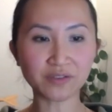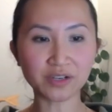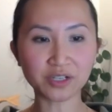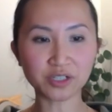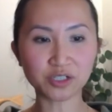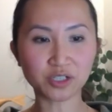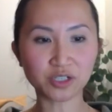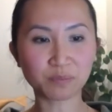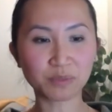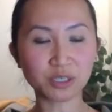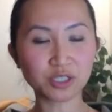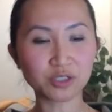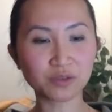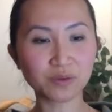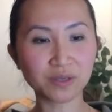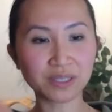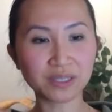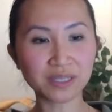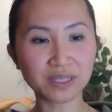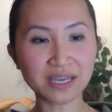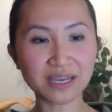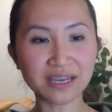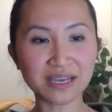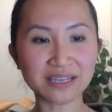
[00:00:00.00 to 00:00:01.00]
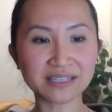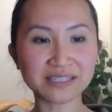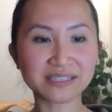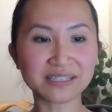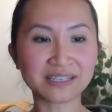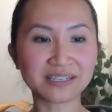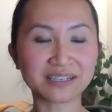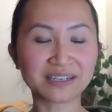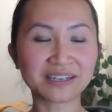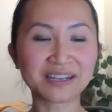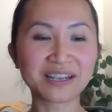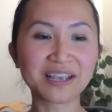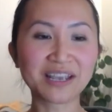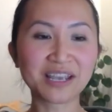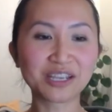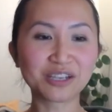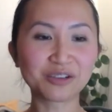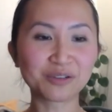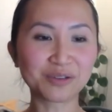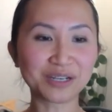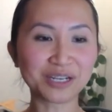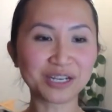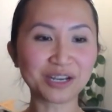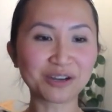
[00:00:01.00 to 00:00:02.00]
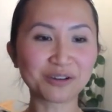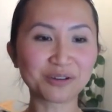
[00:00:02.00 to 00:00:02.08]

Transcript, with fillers: I should be doing this. And you can